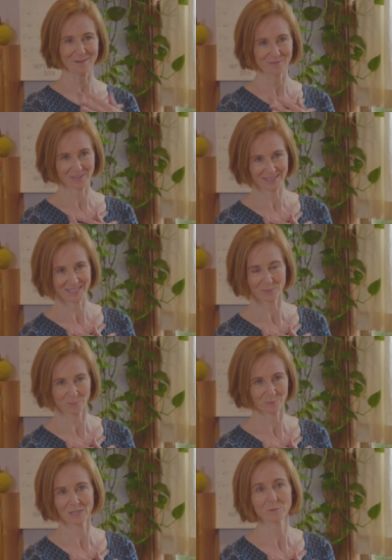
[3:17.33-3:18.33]
I feel it's
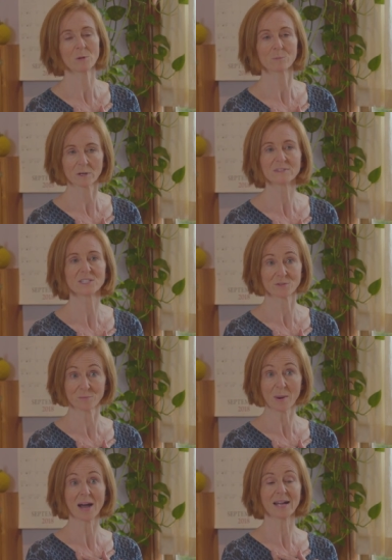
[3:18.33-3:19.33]
been a real privilege
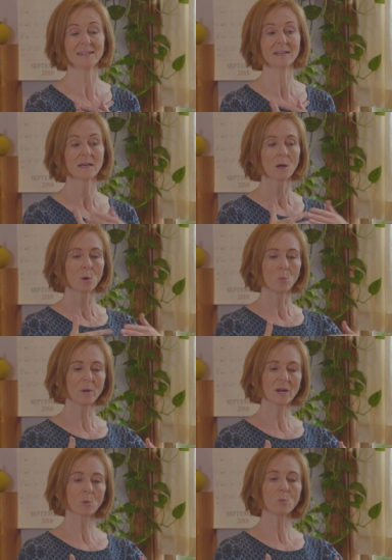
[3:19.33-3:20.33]
of mine.
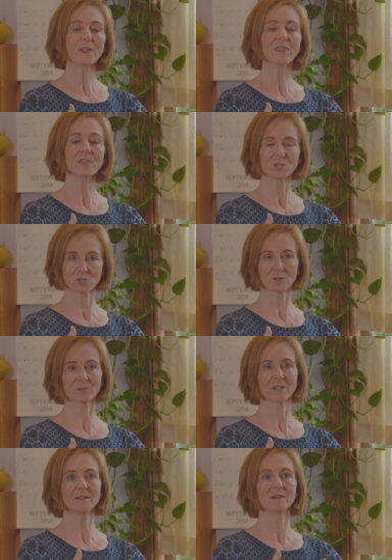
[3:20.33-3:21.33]
We are with the
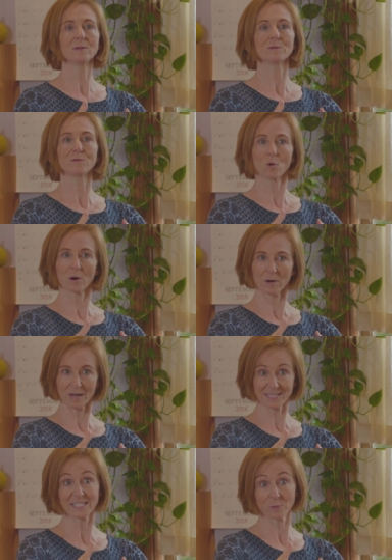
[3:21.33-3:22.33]
children for
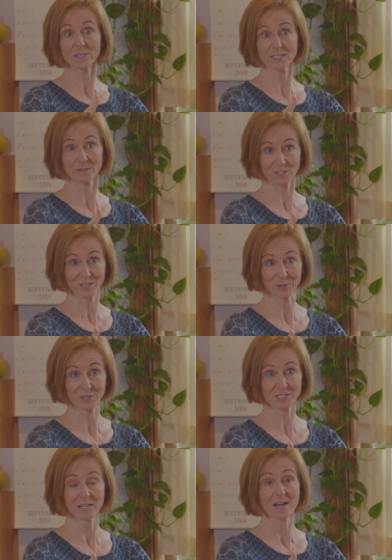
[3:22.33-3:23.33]
a sequence of
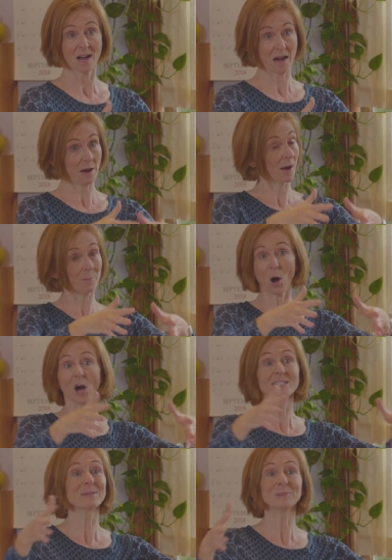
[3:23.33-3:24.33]
years, uh,
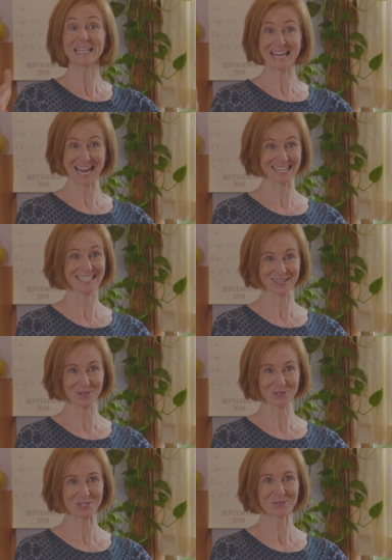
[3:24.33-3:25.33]
possibly eight
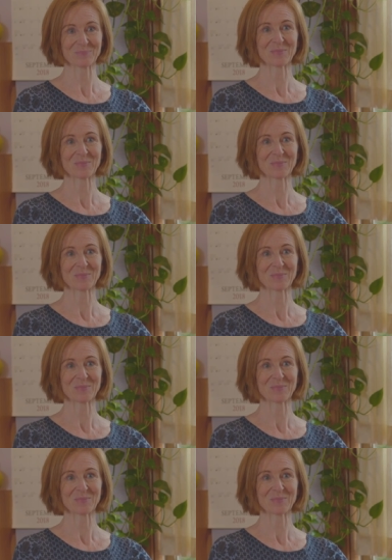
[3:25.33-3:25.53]
years.